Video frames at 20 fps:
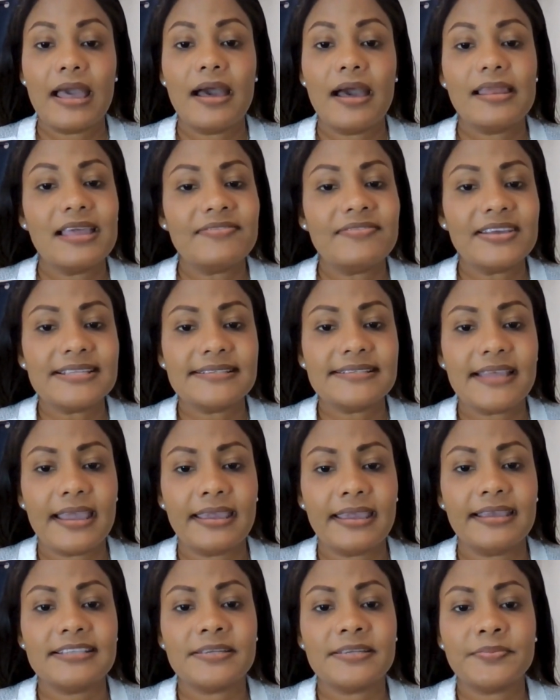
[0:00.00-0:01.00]
An
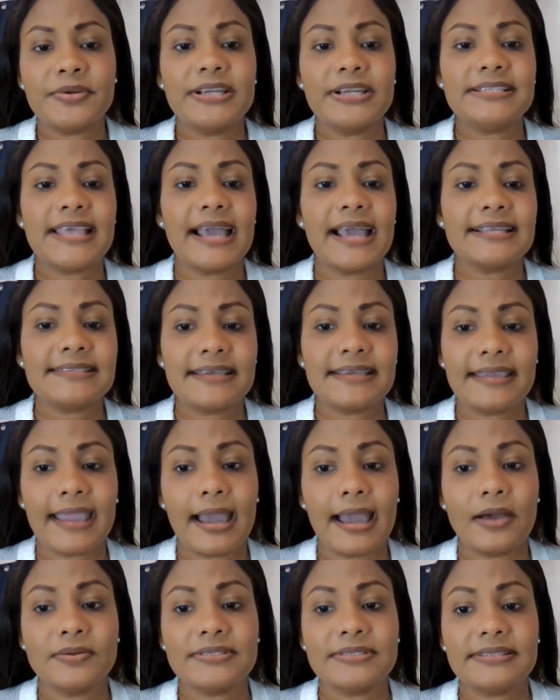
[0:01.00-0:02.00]
FSA is a pre-tax
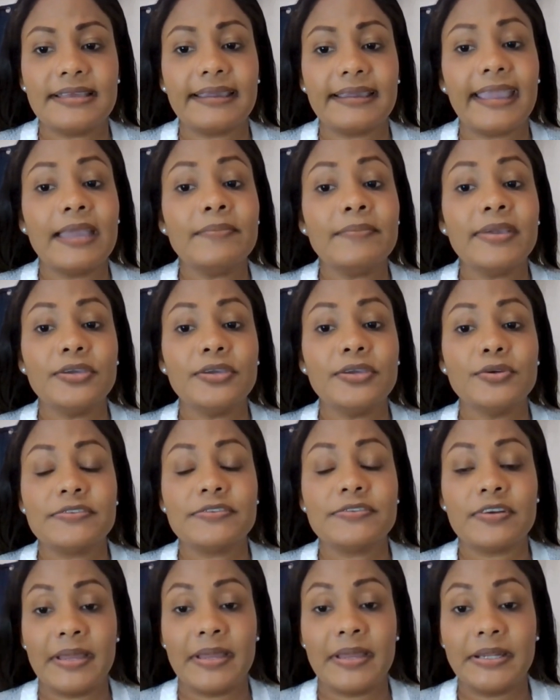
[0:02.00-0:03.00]
account that can be used
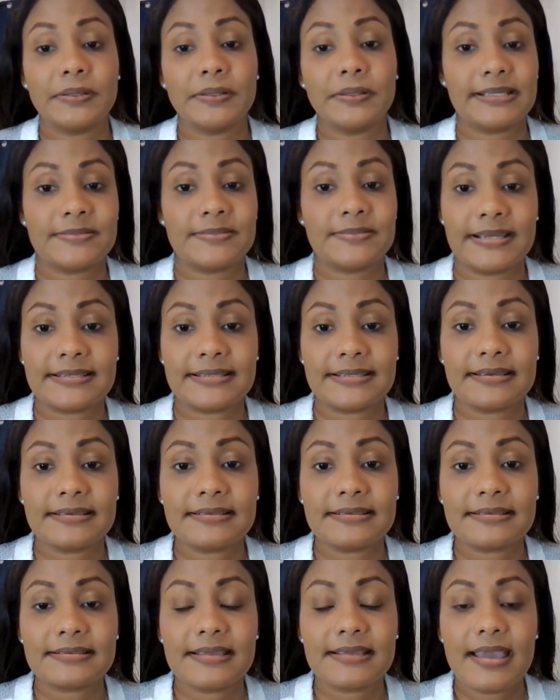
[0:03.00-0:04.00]
for medical
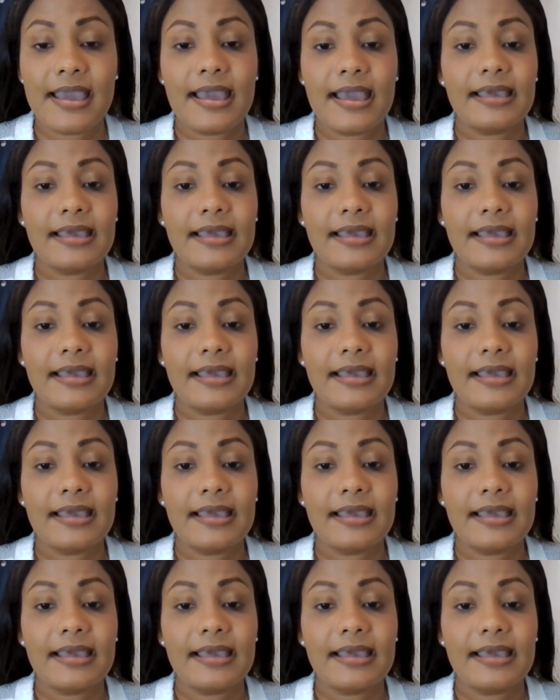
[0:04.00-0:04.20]
expenses,